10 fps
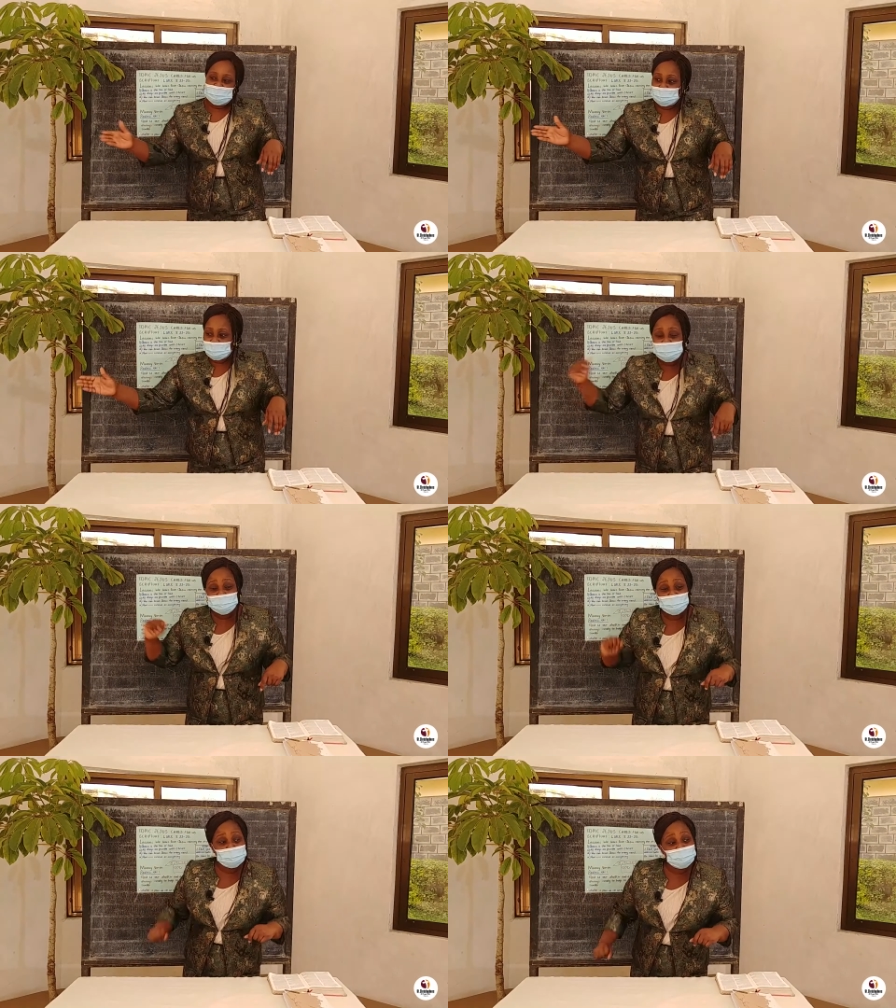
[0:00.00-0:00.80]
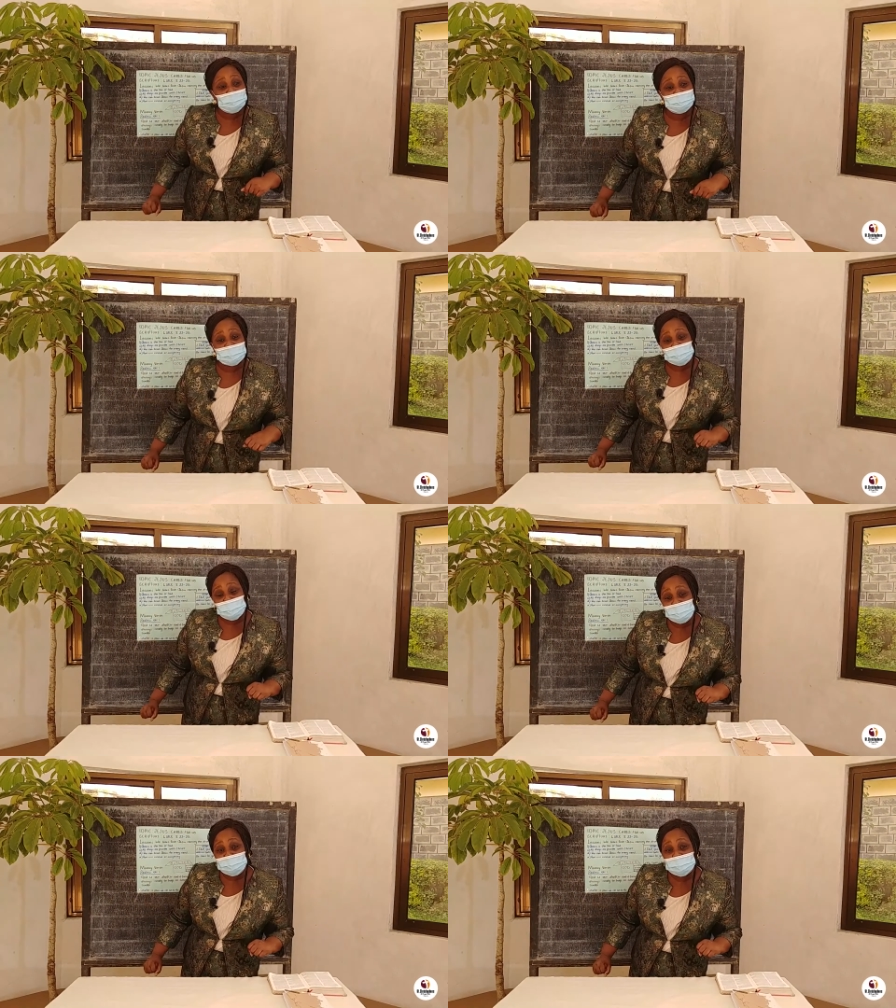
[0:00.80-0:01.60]
He was in control of the
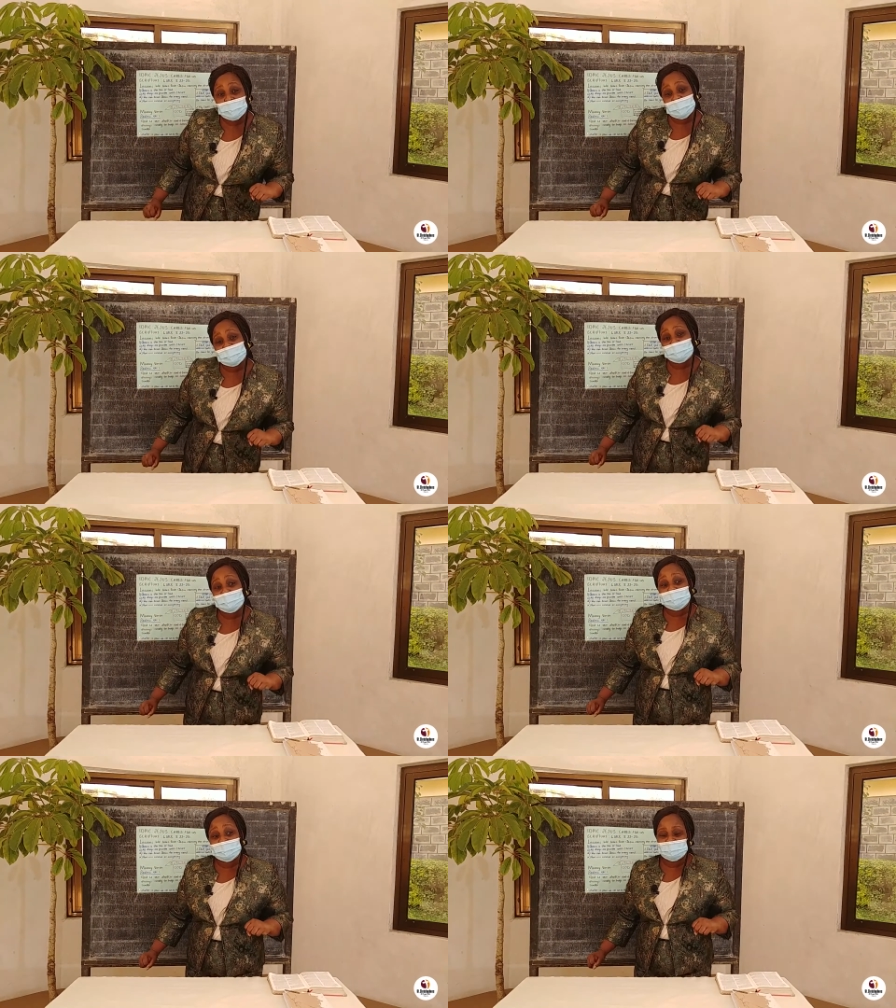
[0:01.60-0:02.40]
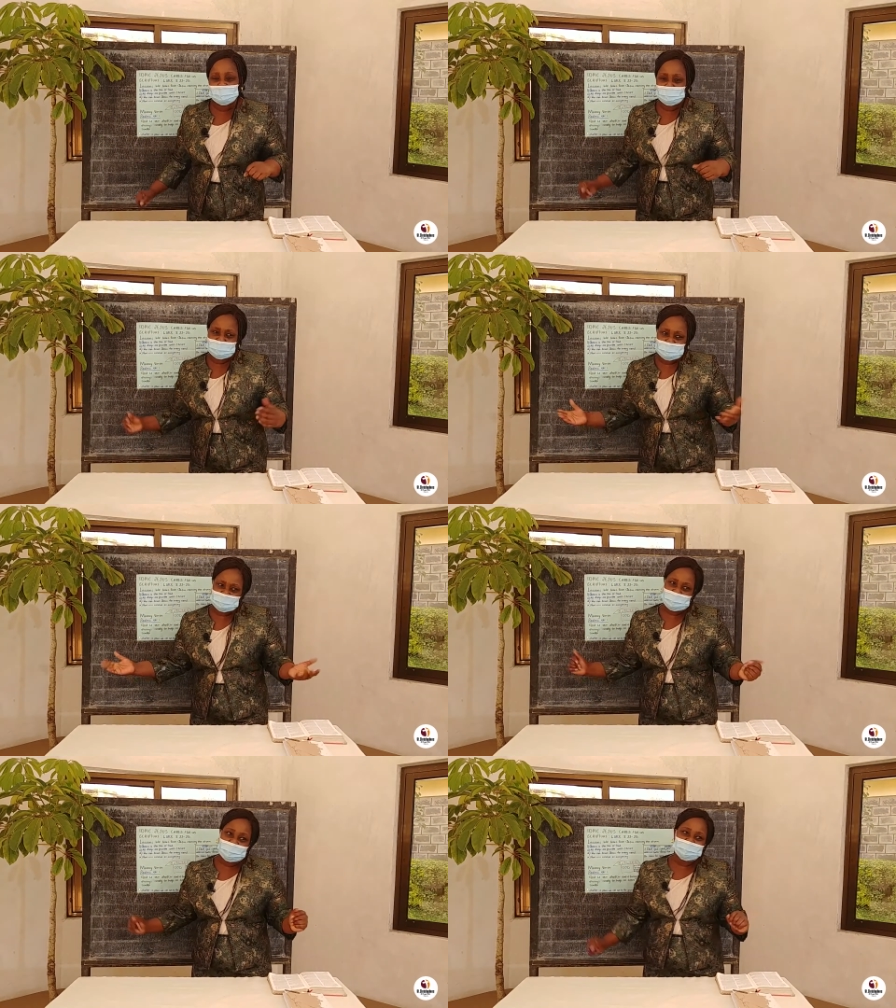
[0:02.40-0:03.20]
storm and the wind. What
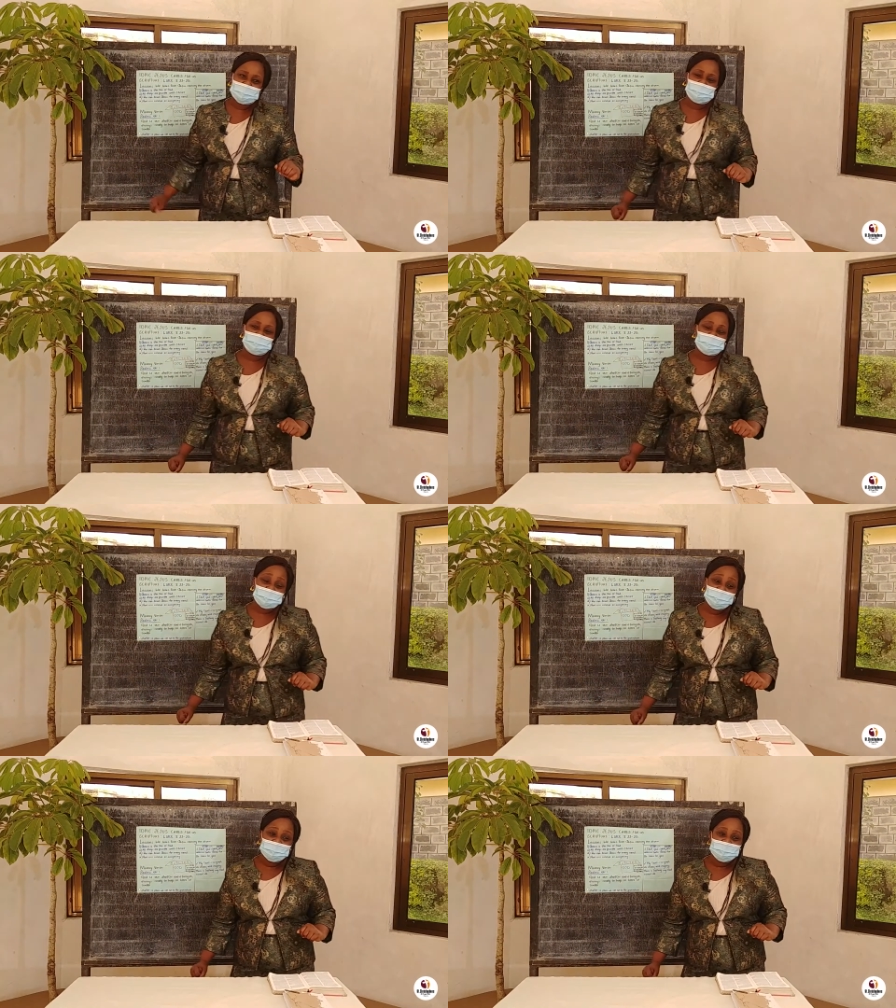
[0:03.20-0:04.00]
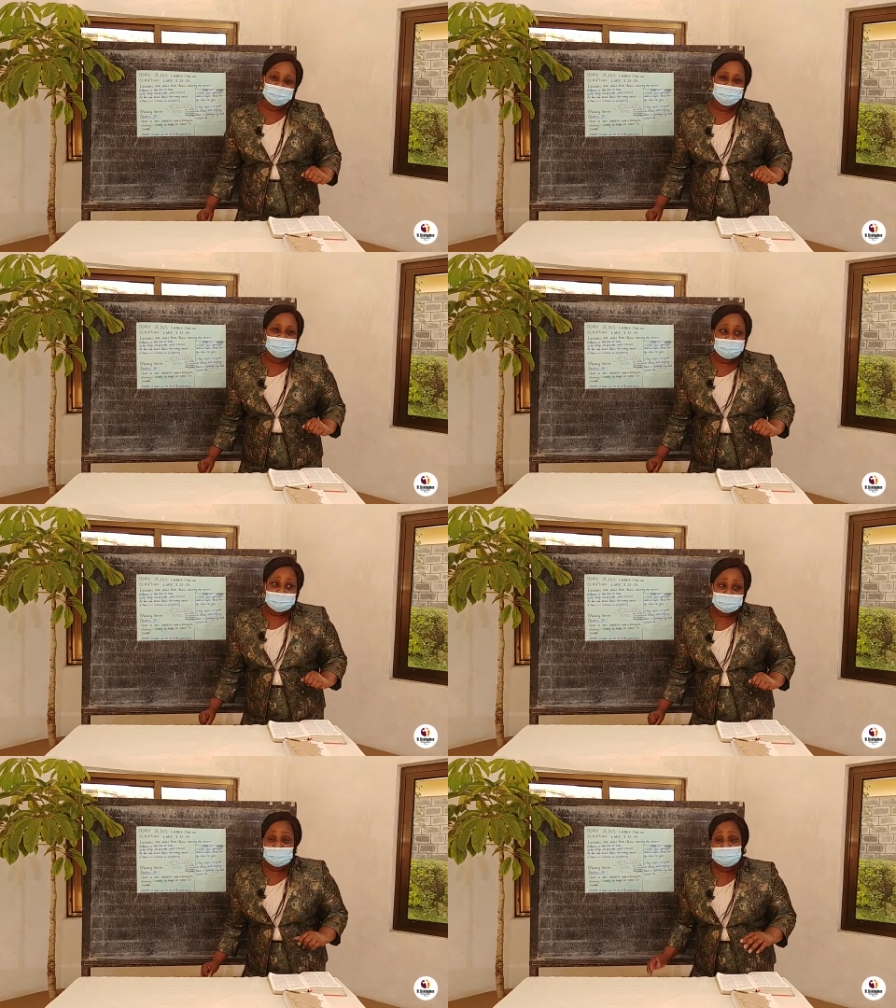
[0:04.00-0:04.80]
else can't He control?
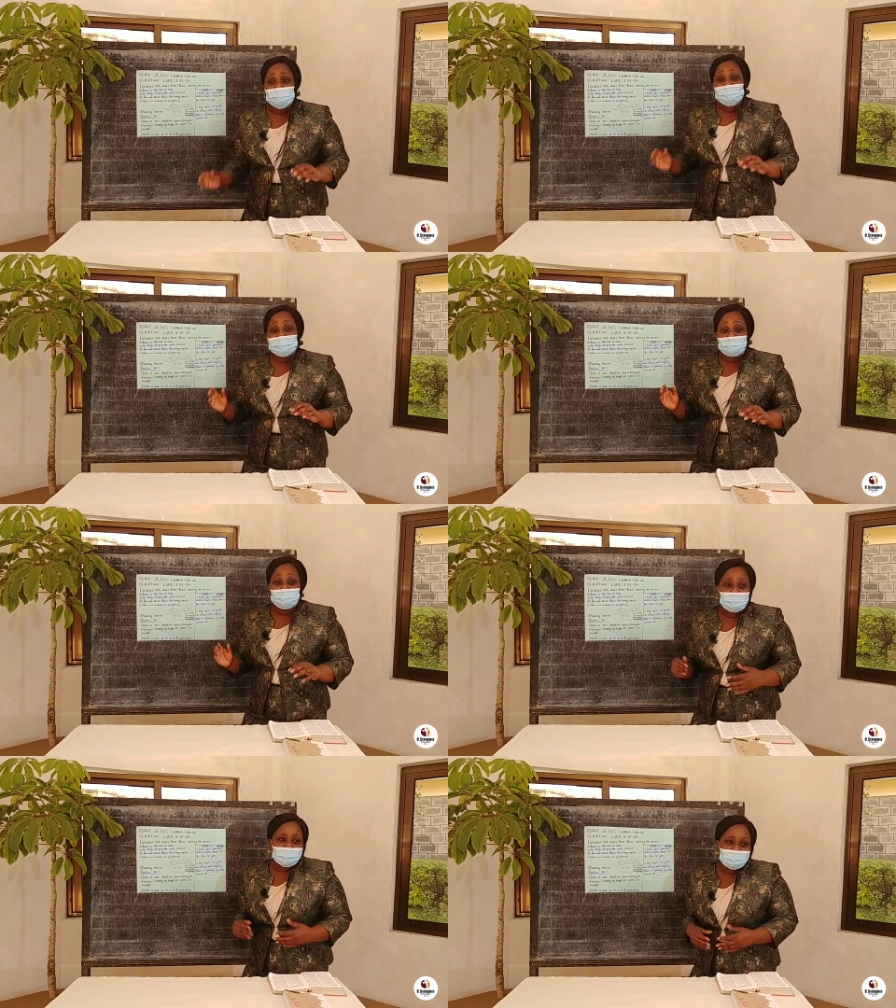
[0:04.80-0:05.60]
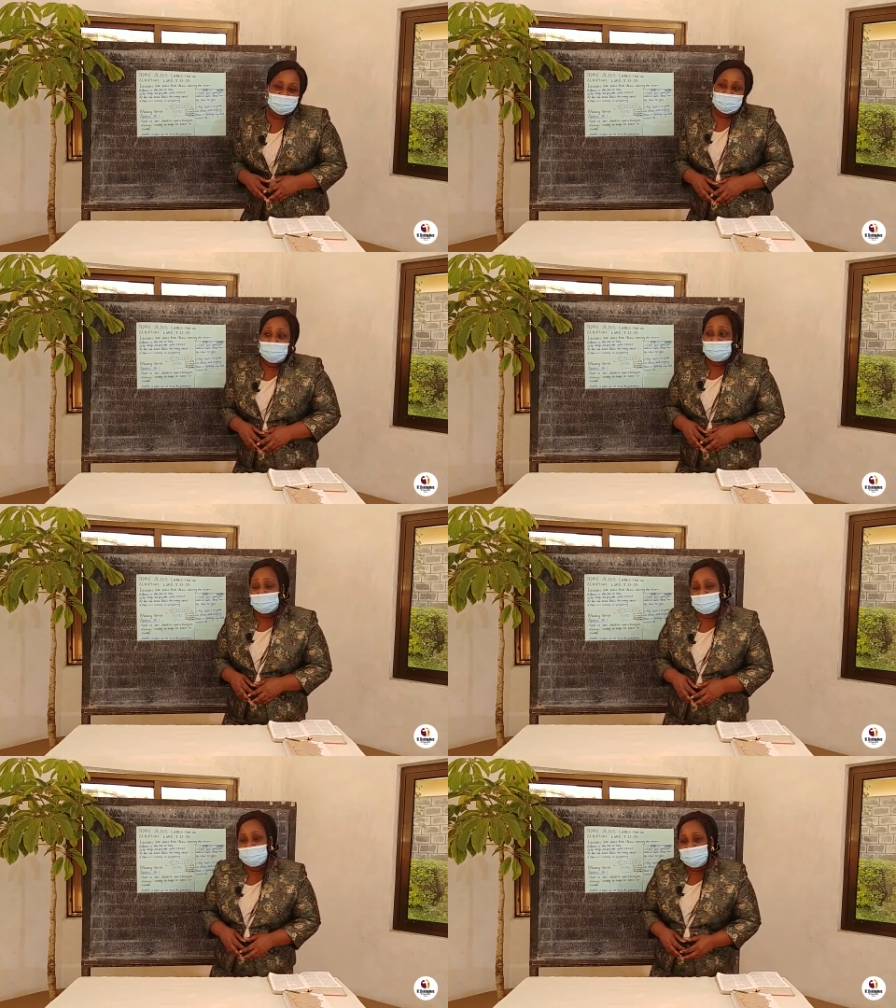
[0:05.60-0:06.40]
So I know we are worried.
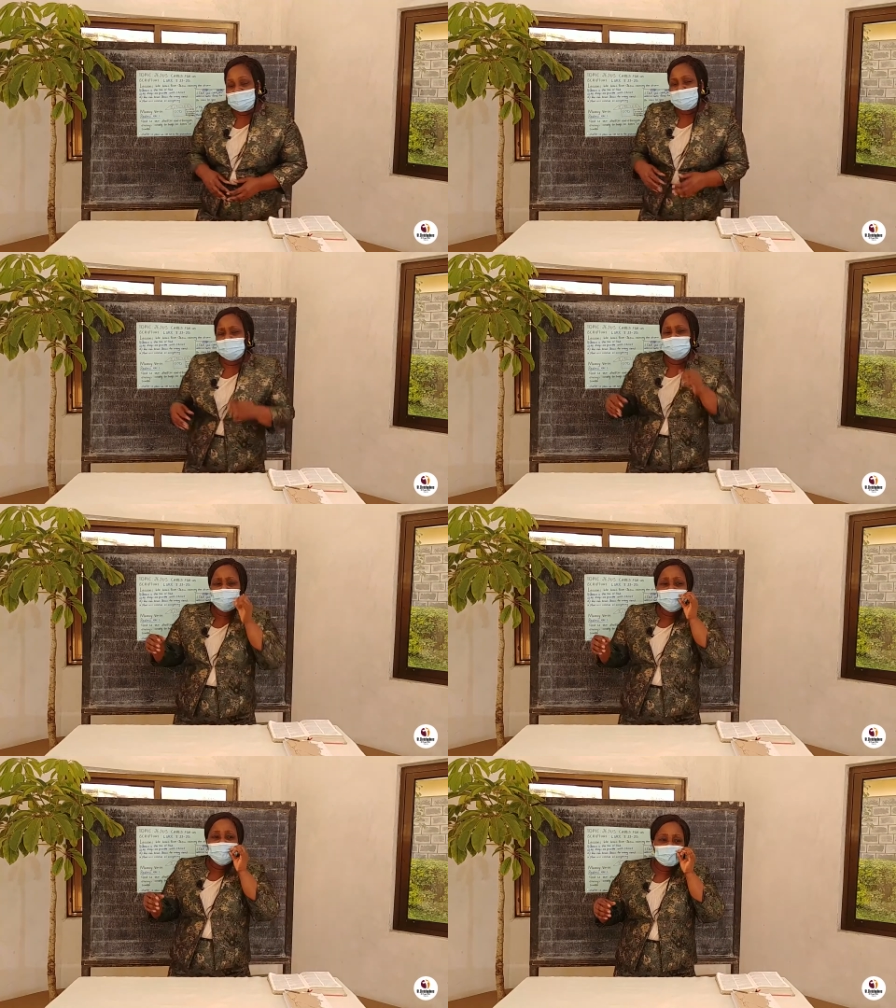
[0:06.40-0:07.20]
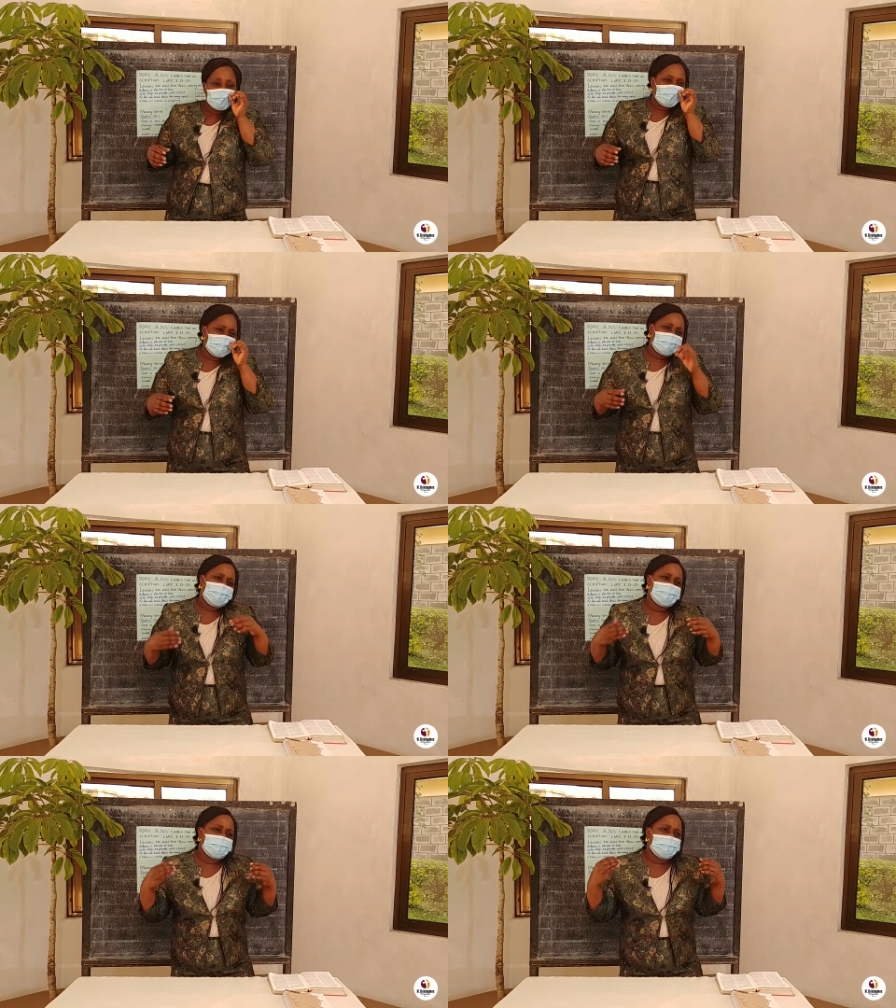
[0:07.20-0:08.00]
Oh, I was to sit for
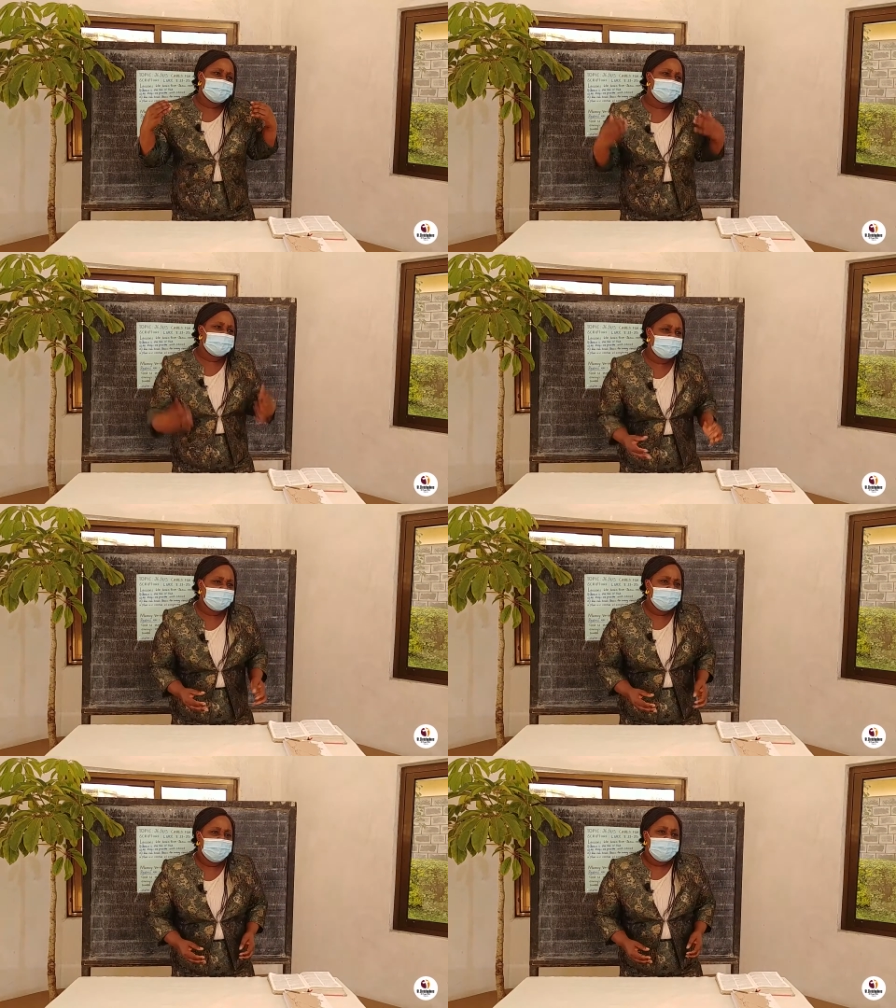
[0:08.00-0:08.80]
exams this year.